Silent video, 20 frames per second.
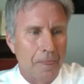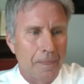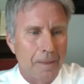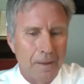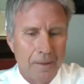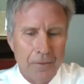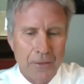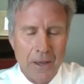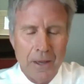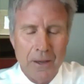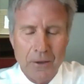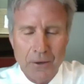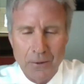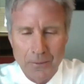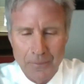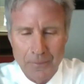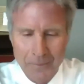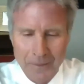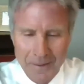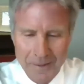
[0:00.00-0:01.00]
Thank you.
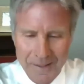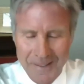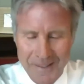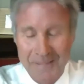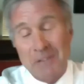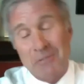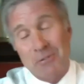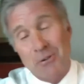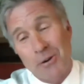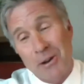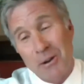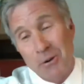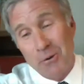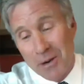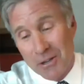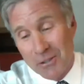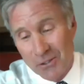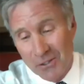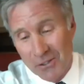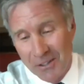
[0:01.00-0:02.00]
That's a great
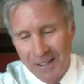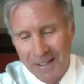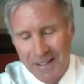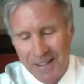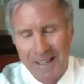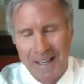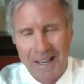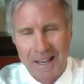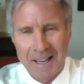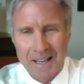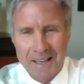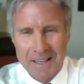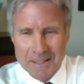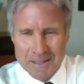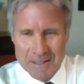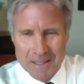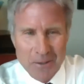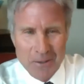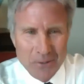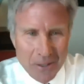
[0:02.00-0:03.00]
question. And it
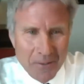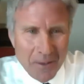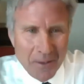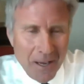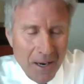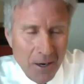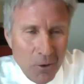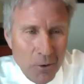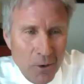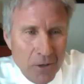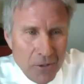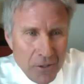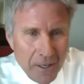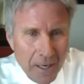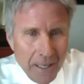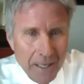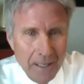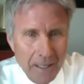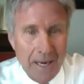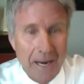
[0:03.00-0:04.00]
sounds like the kind of question I
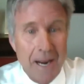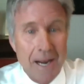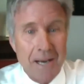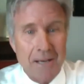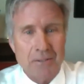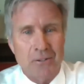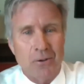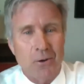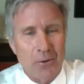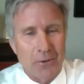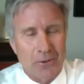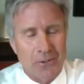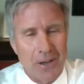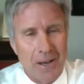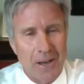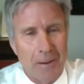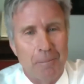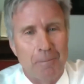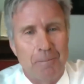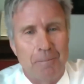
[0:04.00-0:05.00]
get asked all the
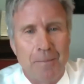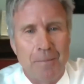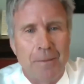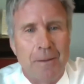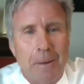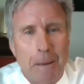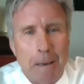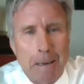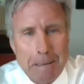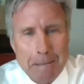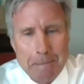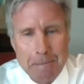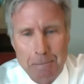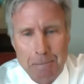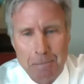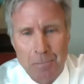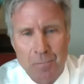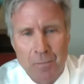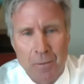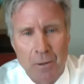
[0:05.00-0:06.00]
time.
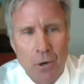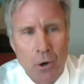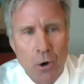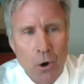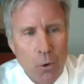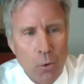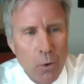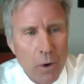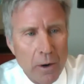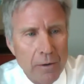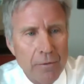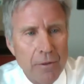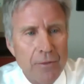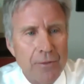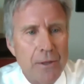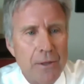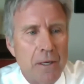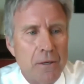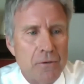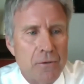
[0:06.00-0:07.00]
One of the
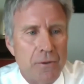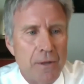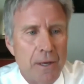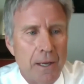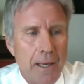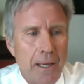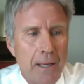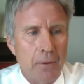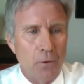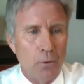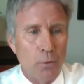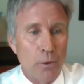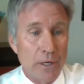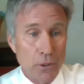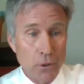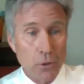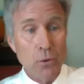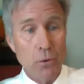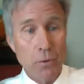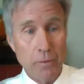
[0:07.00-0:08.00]
things that we
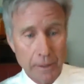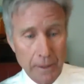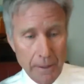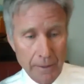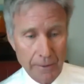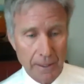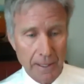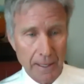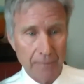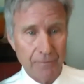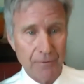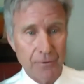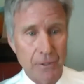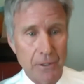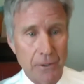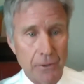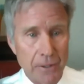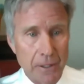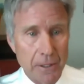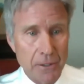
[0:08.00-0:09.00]
do in the
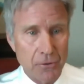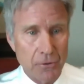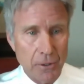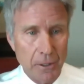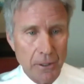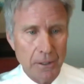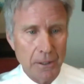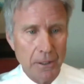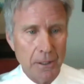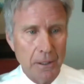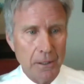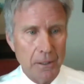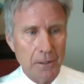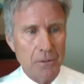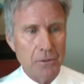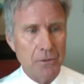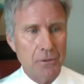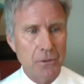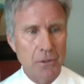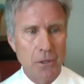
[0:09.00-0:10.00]
Amphitheater District
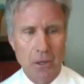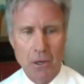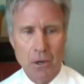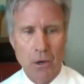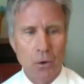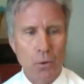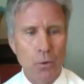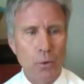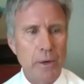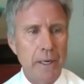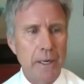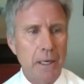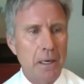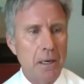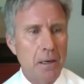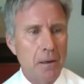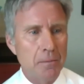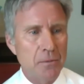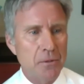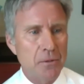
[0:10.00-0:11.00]
is when it
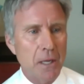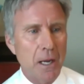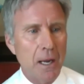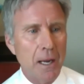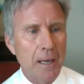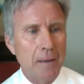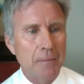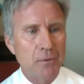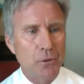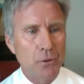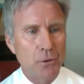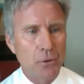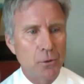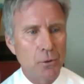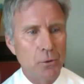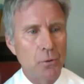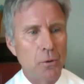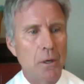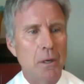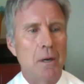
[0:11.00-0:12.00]
comes time
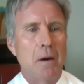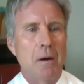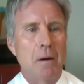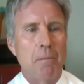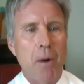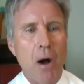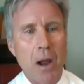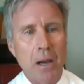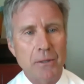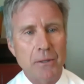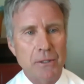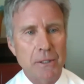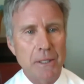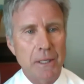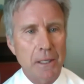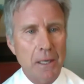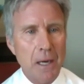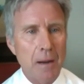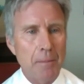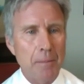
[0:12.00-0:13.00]
to policy and
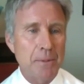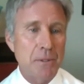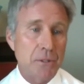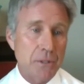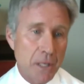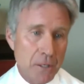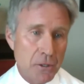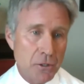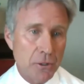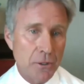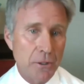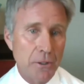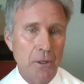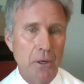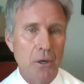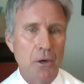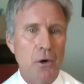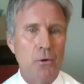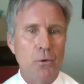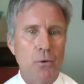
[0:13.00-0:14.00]
compensation,
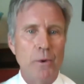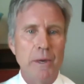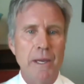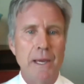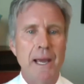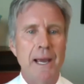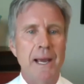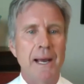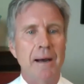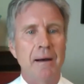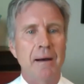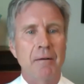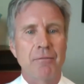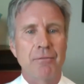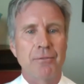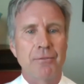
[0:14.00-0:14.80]
we have